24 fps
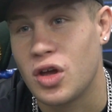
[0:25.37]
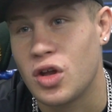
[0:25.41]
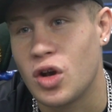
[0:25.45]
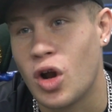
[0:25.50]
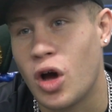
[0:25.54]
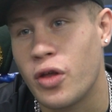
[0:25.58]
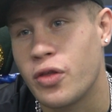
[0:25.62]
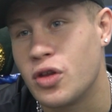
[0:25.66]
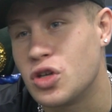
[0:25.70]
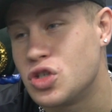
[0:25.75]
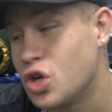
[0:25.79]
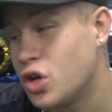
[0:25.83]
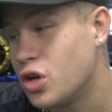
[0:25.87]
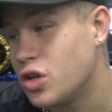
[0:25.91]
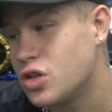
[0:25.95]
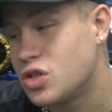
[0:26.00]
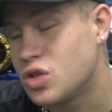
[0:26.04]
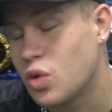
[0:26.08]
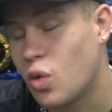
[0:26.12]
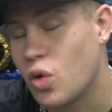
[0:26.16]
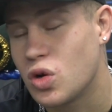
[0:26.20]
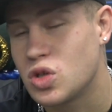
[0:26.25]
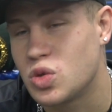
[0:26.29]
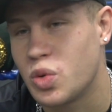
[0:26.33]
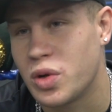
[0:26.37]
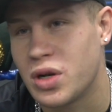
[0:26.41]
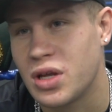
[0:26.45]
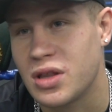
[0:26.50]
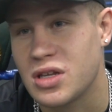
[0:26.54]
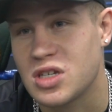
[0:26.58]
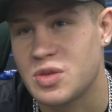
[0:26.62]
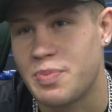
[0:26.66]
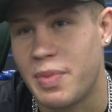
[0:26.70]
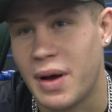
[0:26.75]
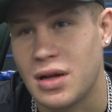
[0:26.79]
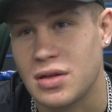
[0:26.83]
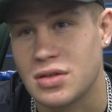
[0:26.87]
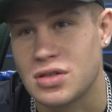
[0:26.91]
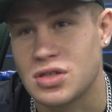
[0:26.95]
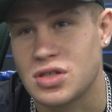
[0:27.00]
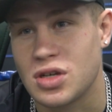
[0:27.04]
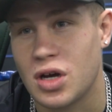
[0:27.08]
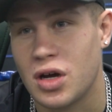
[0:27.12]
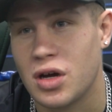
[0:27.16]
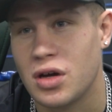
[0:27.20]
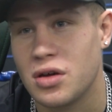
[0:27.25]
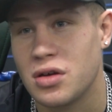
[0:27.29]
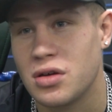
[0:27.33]
on the journey towards winning this belt.
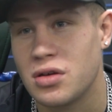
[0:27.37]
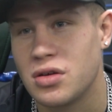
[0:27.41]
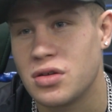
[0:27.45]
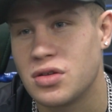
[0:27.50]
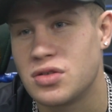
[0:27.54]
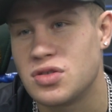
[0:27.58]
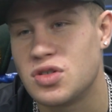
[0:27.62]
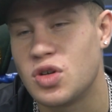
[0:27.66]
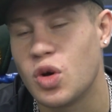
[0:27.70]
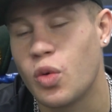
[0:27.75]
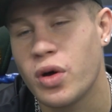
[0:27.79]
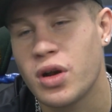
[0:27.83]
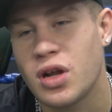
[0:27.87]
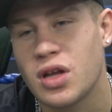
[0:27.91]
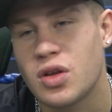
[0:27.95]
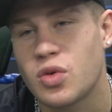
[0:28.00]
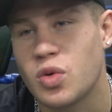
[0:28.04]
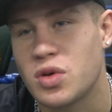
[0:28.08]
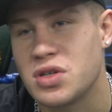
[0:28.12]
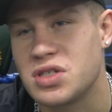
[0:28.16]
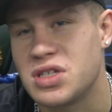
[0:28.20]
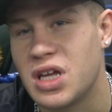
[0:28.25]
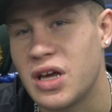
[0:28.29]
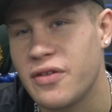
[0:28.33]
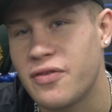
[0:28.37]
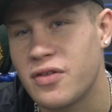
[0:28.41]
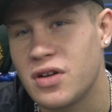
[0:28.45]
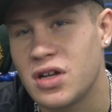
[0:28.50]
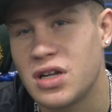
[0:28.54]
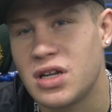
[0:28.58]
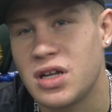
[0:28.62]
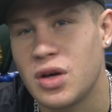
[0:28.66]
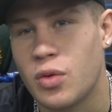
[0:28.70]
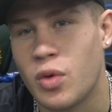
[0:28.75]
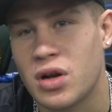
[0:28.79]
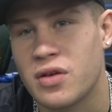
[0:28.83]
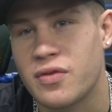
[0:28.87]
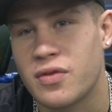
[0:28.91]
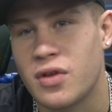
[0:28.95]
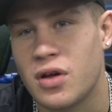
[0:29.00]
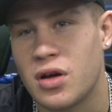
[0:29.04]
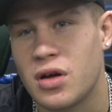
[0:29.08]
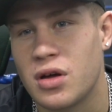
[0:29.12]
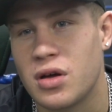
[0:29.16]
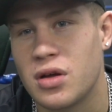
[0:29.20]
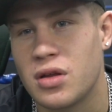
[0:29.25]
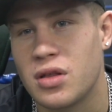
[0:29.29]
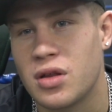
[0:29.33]
So to win it was definitely one of
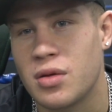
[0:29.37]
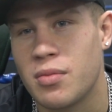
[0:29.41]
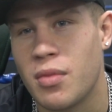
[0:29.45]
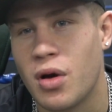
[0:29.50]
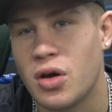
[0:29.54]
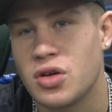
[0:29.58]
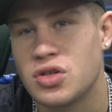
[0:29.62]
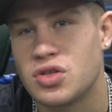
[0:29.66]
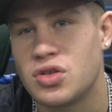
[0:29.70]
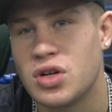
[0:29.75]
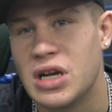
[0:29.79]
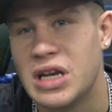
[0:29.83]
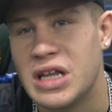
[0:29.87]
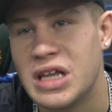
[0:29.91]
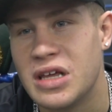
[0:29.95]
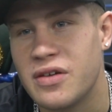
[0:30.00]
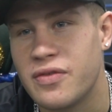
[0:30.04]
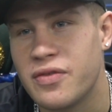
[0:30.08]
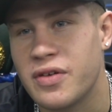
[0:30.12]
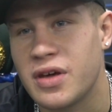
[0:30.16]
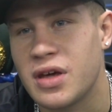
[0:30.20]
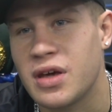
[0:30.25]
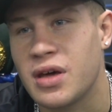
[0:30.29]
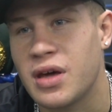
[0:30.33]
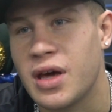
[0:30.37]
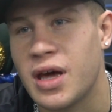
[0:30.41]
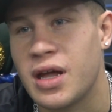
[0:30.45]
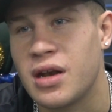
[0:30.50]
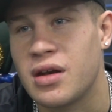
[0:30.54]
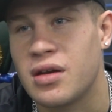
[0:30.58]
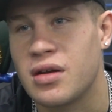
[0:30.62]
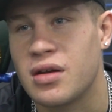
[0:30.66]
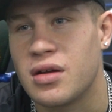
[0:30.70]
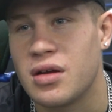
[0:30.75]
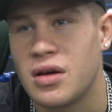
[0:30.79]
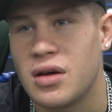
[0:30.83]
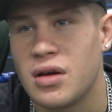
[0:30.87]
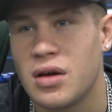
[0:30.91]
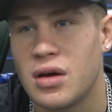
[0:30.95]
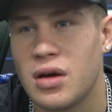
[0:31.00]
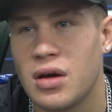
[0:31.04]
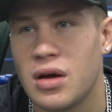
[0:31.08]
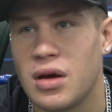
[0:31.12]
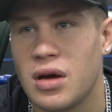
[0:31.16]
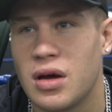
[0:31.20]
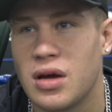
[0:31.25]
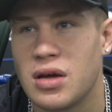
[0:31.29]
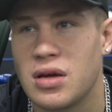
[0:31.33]
the most relieving
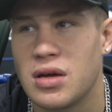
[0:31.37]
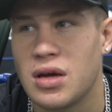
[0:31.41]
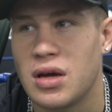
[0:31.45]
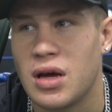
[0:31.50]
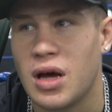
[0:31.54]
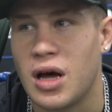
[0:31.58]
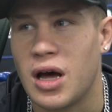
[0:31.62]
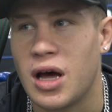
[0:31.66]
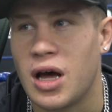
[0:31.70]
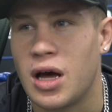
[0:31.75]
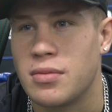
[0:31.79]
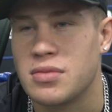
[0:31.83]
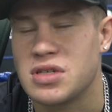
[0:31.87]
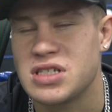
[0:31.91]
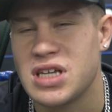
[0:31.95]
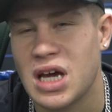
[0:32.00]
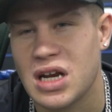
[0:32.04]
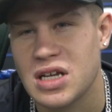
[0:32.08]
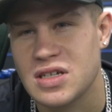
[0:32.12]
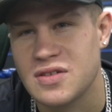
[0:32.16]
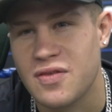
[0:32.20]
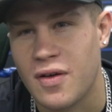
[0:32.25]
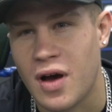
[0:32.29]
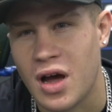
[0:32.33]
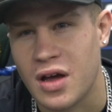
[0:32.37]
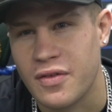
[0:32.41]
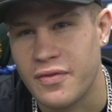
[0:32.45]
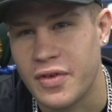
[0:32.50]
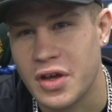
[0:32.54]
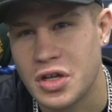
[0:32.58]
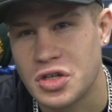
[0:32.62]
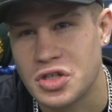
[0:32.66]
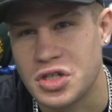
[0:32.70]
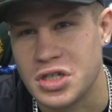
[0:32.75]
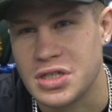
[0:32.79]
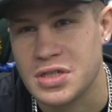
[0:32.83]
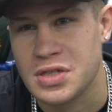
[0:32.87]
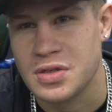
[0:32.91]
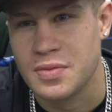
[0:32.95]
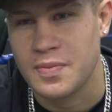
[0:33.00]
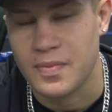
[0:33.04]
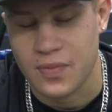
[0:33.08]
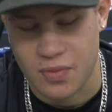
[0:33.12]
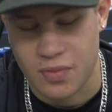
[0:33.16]
and satisfying victories.